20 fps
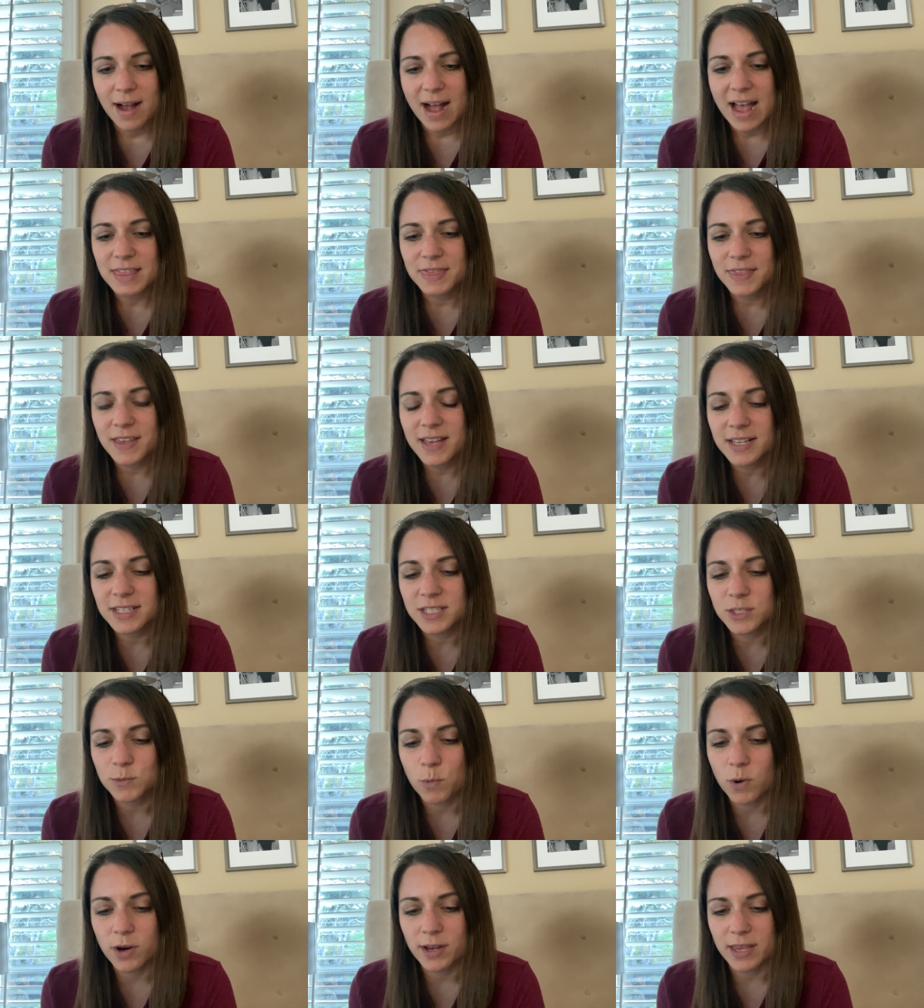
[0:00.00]
I think
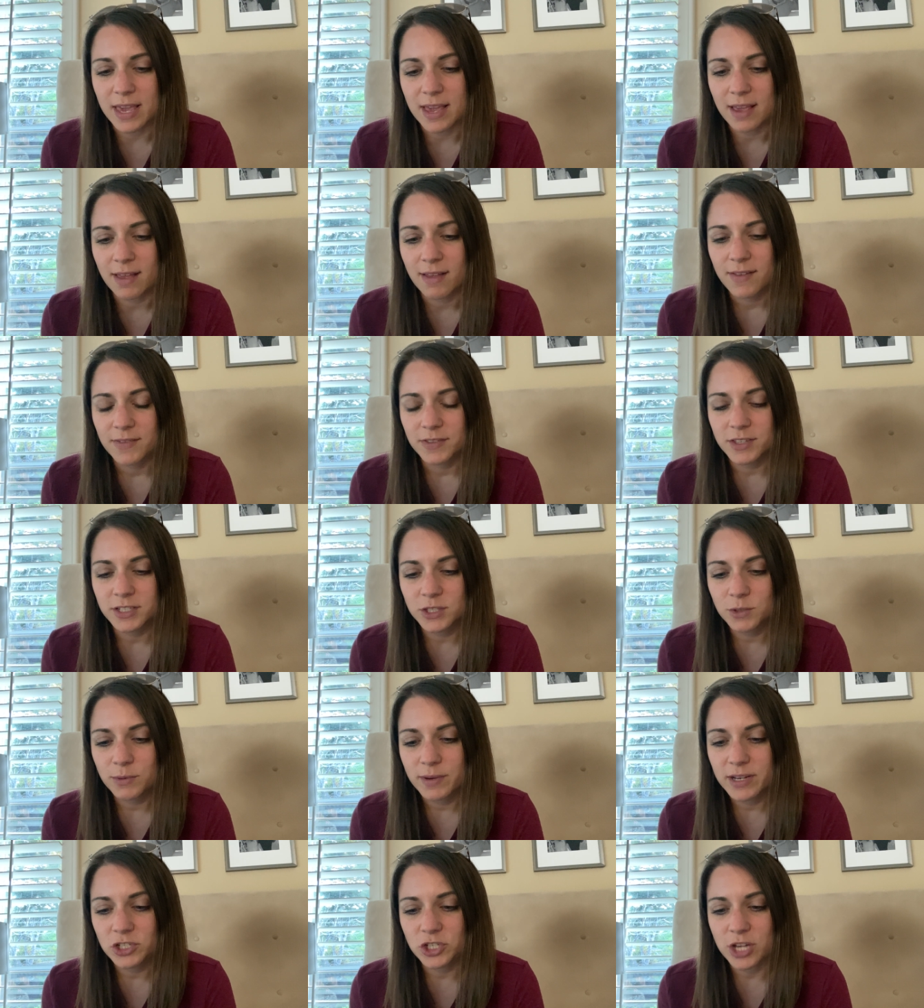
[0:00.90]
it's working, the
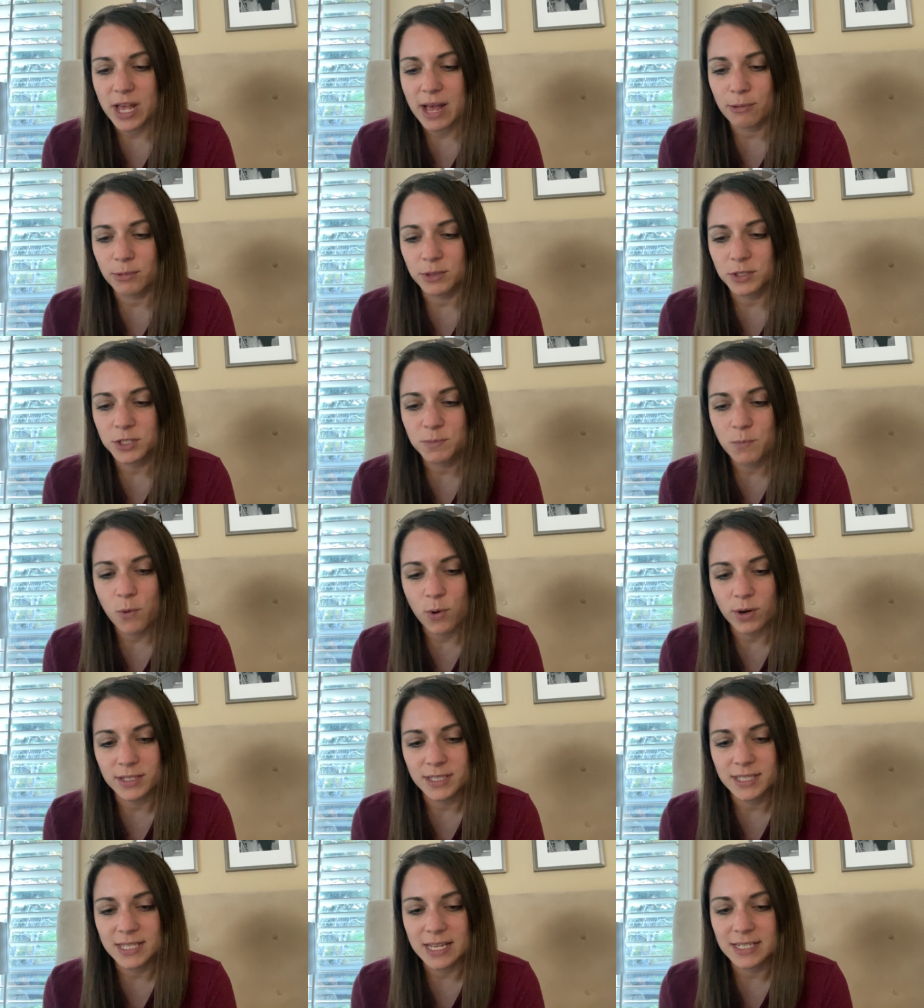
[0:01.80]
screech owl
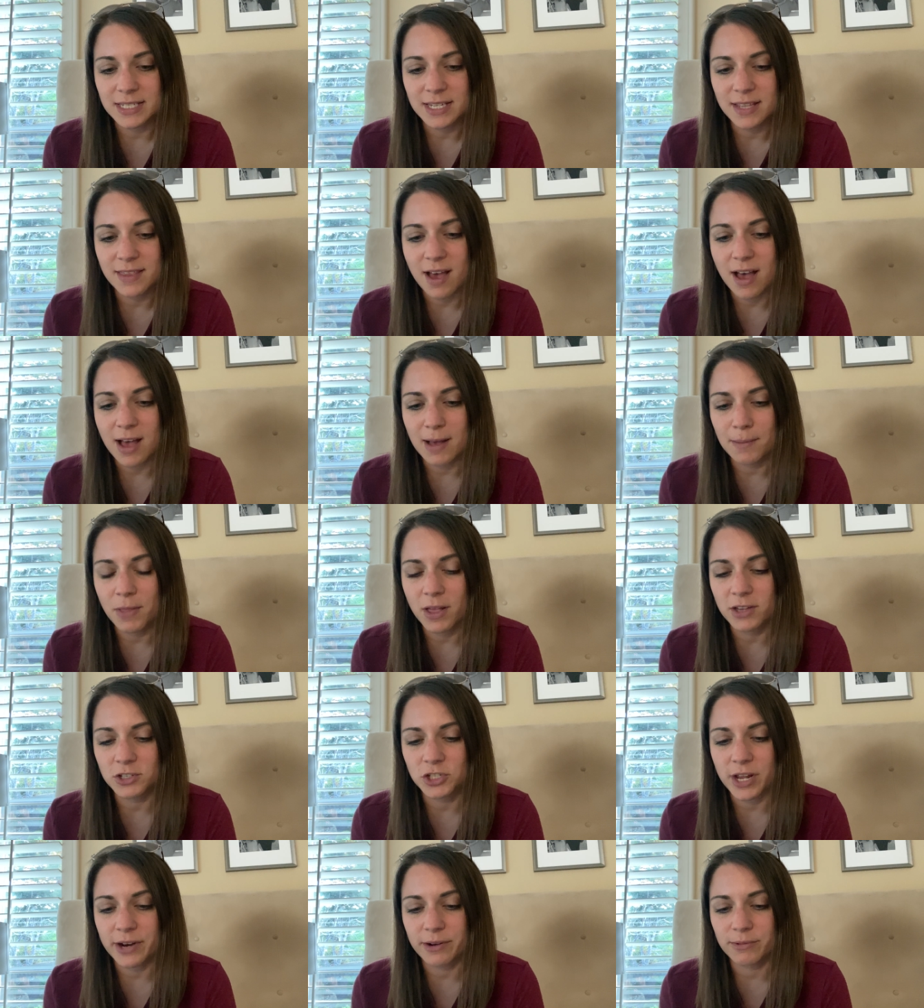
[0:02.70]
Sporn said to the
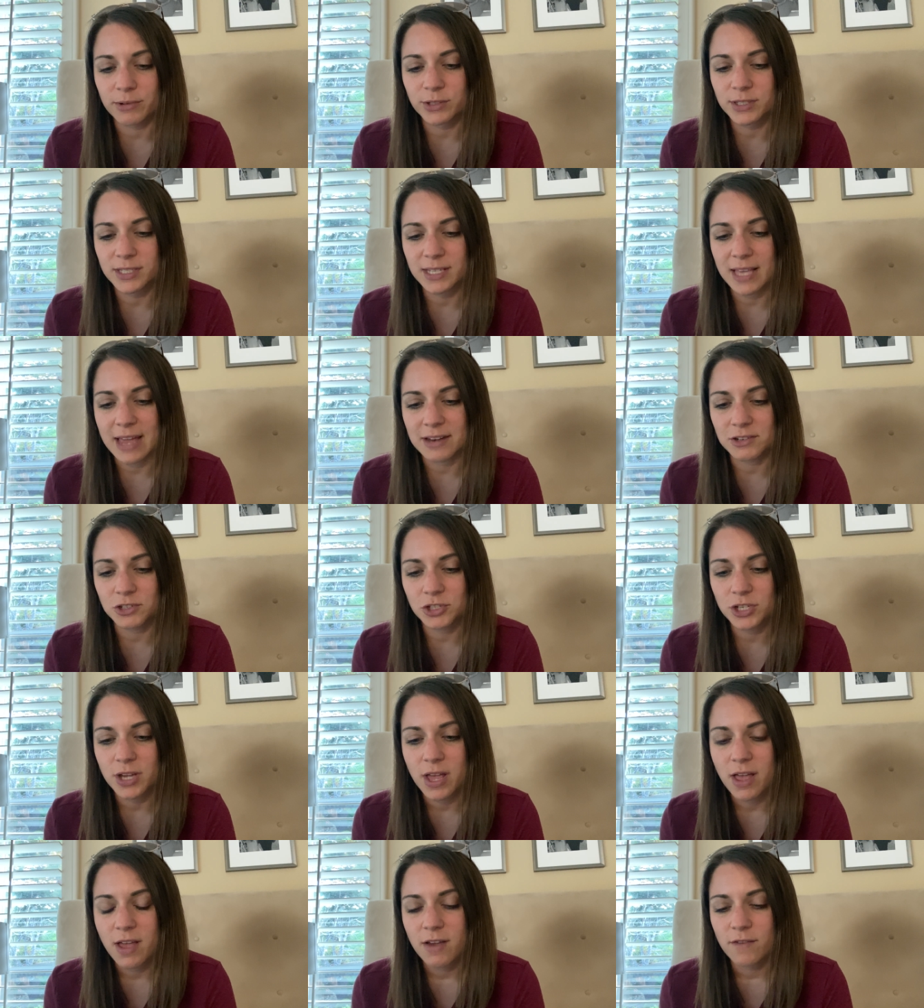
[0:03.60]
Obla General Skench.